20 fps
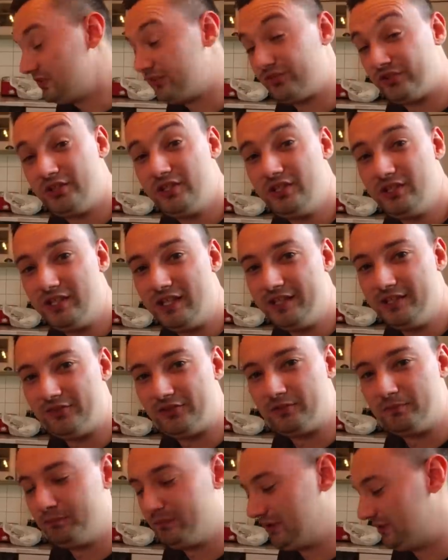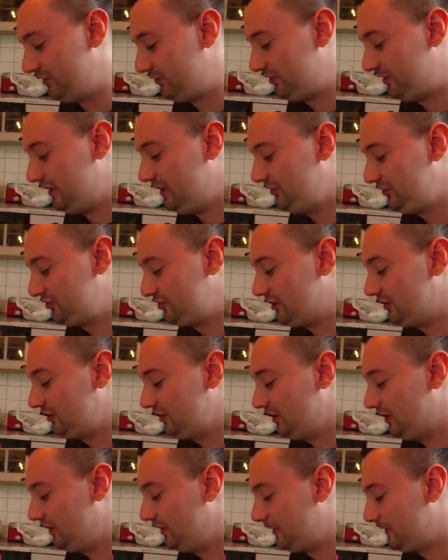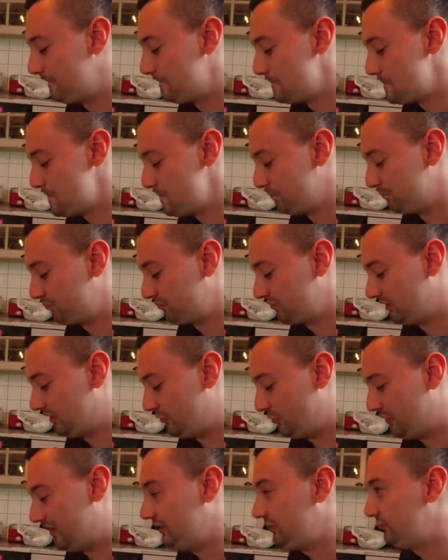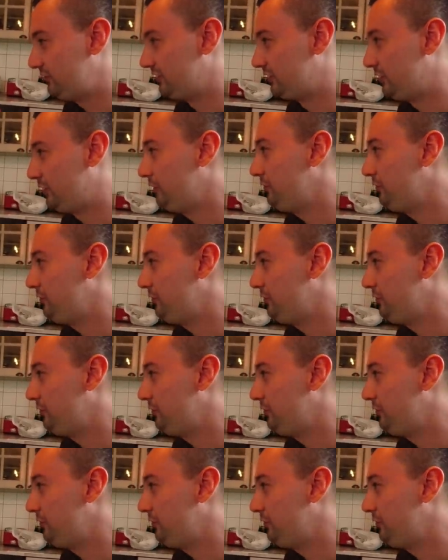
It's still nice, but it tastes just like rice with